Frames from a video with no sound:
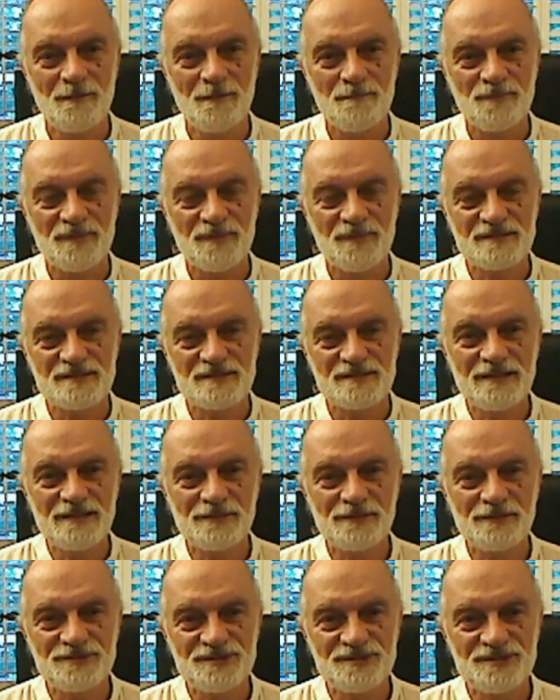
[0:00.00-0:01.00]
the
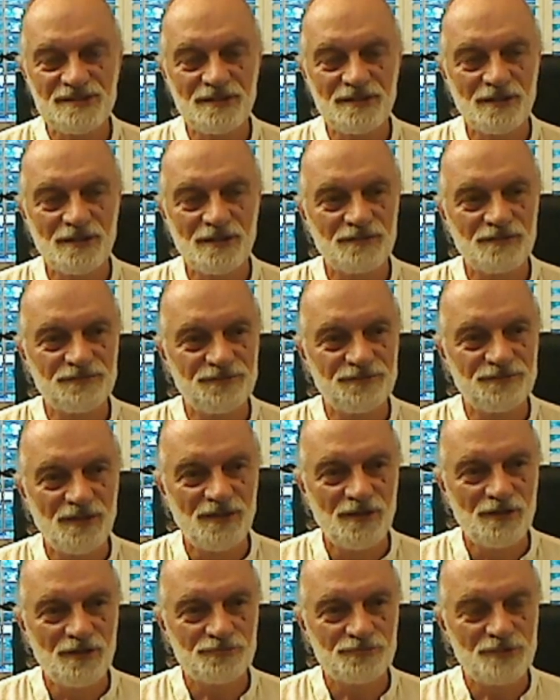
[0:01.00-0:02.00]
secrecy of
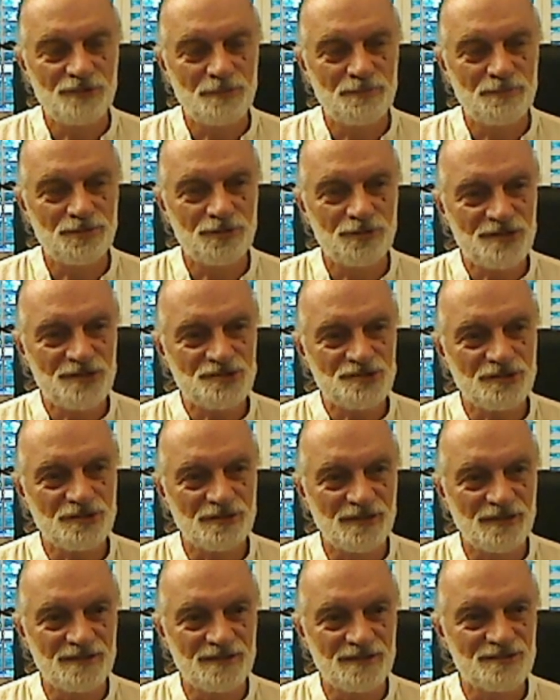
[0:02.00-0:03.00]

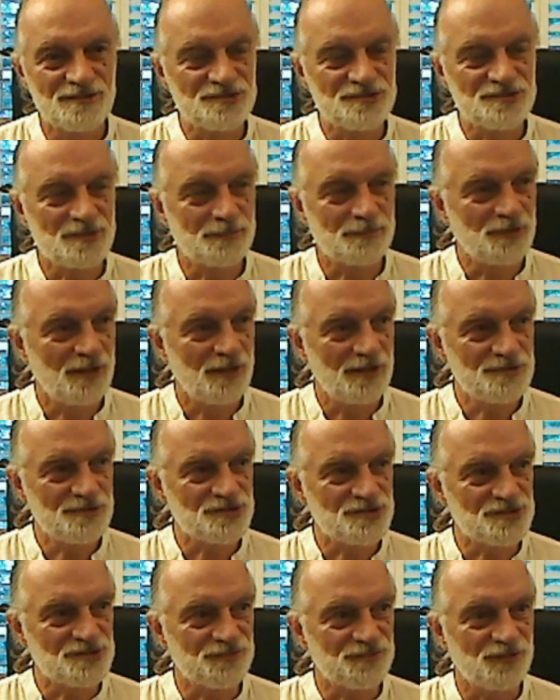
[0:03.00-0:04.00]
repression and the
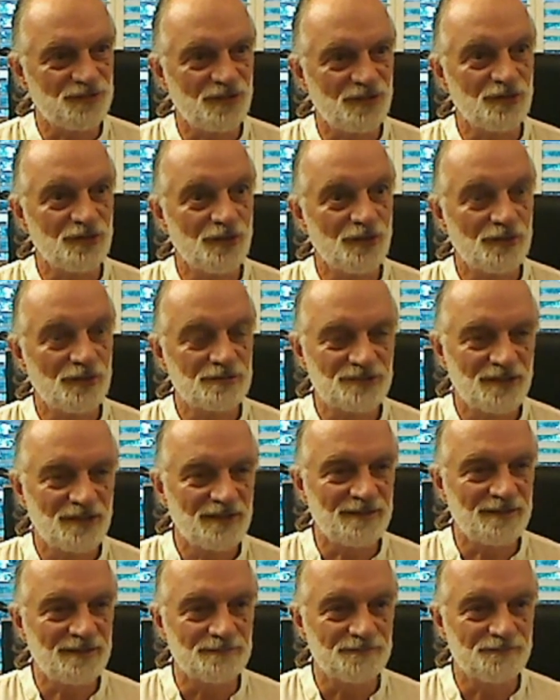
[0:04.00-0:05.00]
subconscious for a long
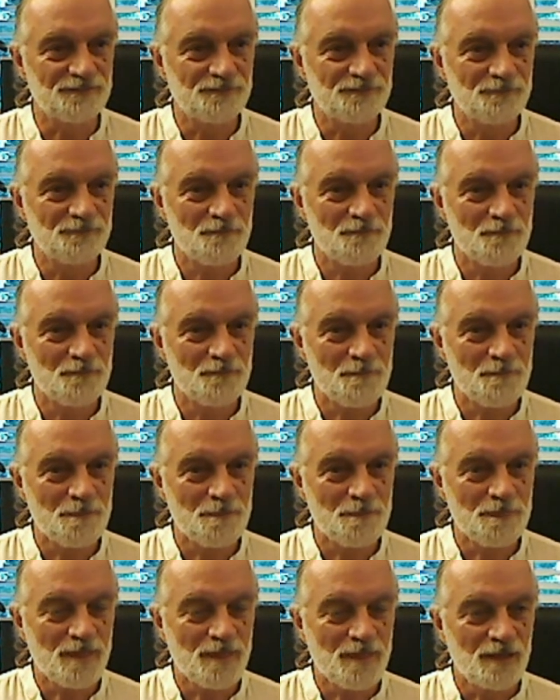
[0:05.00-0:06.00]
time.
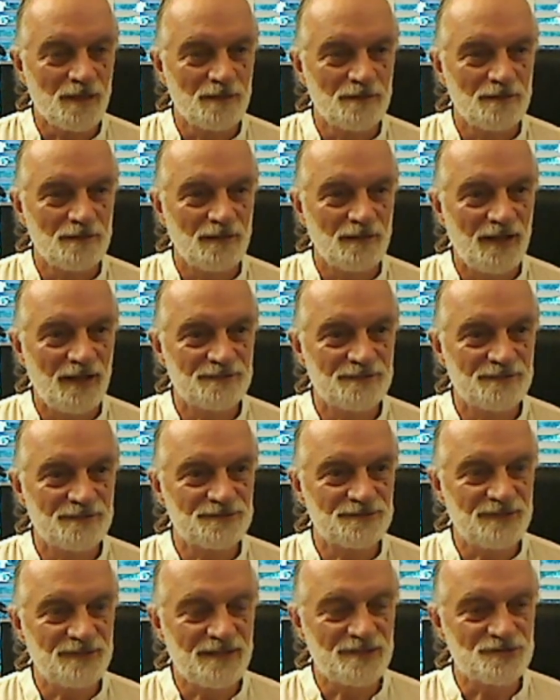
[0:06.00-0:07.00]
And
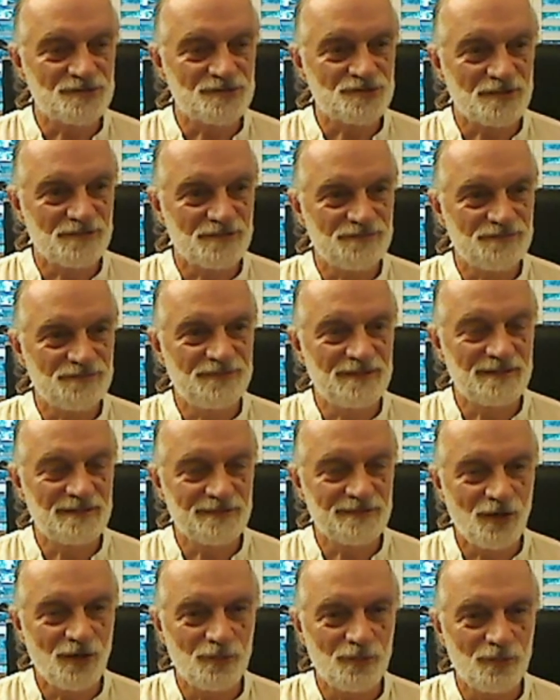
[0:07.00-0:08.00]
they sort of feel at
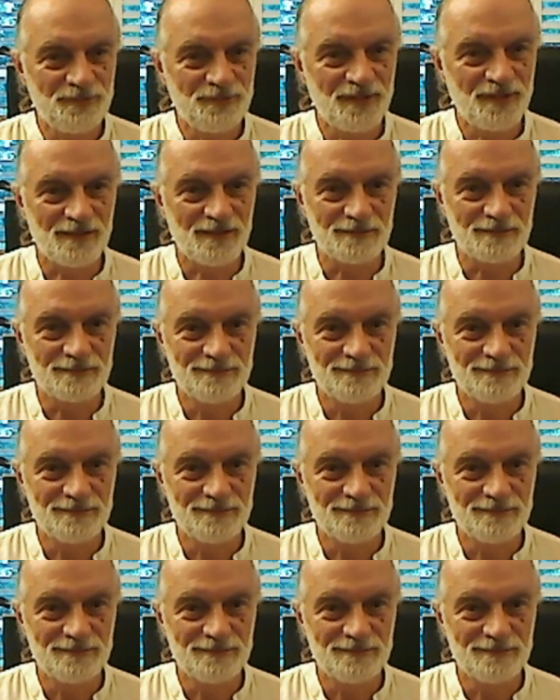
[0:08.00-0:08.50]
home there.